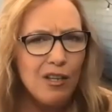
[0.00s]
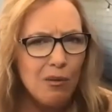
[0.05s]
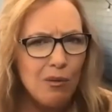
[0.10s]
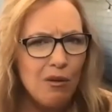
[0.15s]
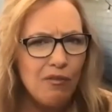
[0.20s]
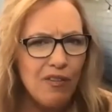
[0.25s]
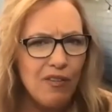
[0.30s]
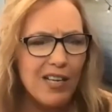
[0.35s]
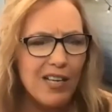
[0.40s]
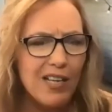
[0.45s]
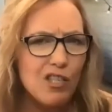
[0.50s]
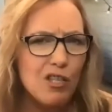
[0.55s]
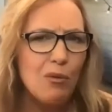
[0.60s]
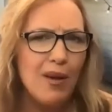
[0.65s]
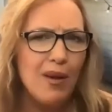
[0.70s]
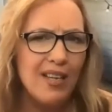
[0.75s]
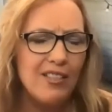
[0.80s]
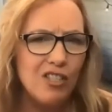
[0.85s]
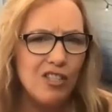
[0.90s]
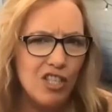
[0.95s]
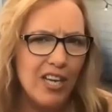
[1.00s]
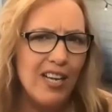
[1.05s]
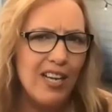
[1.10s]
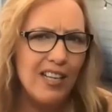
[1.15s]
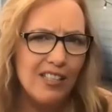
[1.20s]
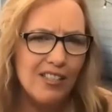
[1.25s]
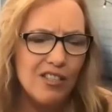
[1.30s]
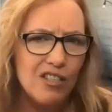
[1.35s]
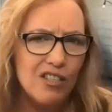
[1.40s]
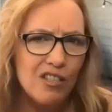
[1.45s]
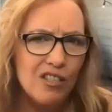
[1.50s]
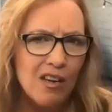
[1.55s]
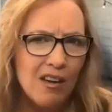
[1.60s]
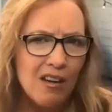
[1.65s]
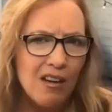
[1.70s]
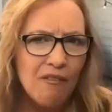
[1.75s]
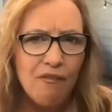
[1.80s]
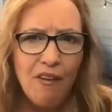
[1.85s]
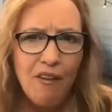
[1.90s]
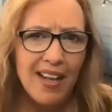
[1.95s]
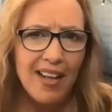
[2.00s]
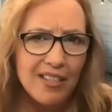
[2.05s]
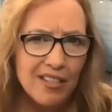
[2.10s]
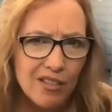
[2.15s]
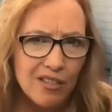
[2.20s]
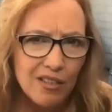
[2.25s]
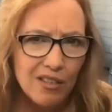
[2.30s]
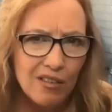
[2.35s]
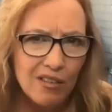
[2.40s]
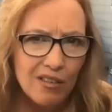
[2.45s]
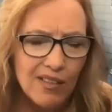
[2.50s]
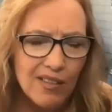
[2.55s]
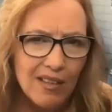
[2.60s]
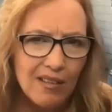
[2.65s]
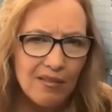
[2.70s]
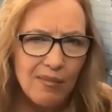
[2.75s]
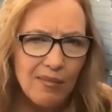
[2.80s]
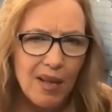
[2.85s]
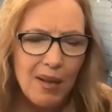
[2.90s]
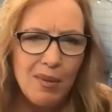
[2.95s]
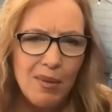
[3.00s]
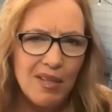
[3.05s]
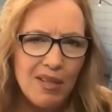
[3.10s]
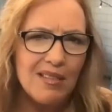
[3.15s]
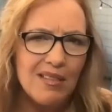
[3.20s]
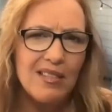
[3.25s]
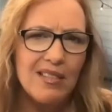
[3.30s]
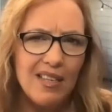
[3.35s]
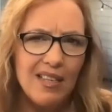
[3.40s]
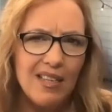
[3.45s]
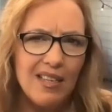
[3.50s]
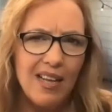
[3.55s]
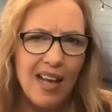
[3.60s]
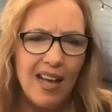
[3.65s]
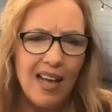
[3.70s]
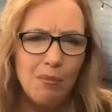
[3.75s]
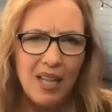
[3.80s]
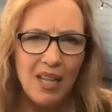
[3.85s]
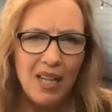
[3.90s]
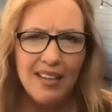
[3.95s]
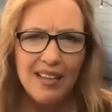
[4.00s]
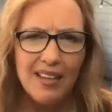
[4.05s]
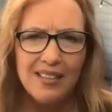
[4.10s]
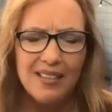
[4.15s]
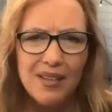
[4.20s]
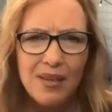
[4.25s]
you effectuate change faster than maybe the city had planned?